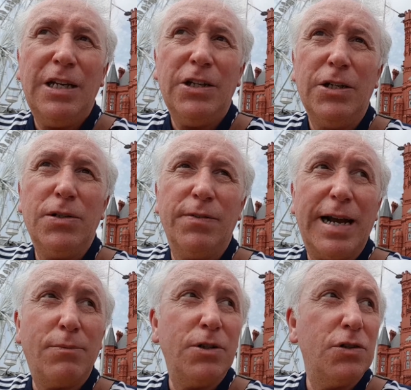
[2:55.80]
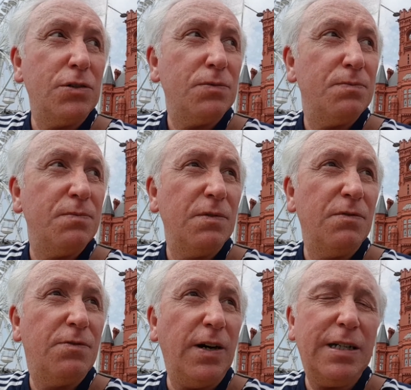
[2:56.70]
Use of language
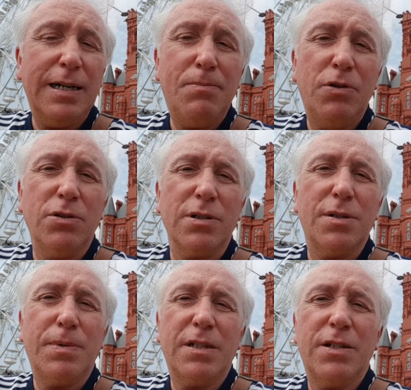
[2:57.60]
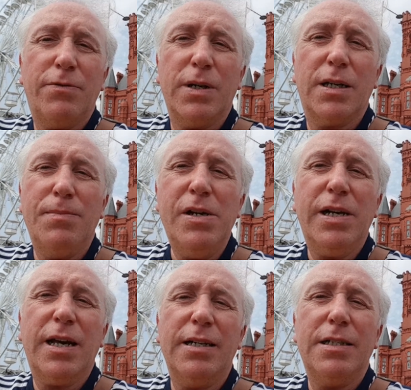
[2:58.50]
vitally important, because if we're
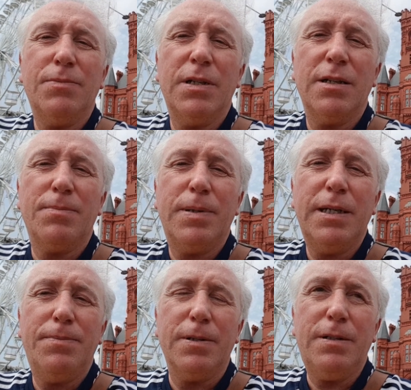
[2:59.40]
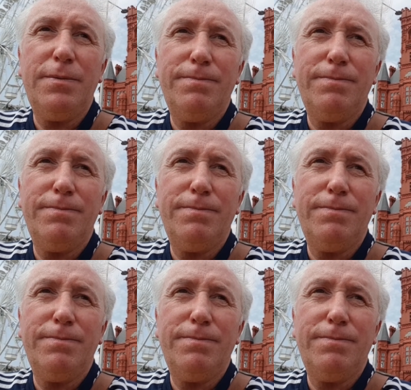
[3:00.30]
communicating with other people,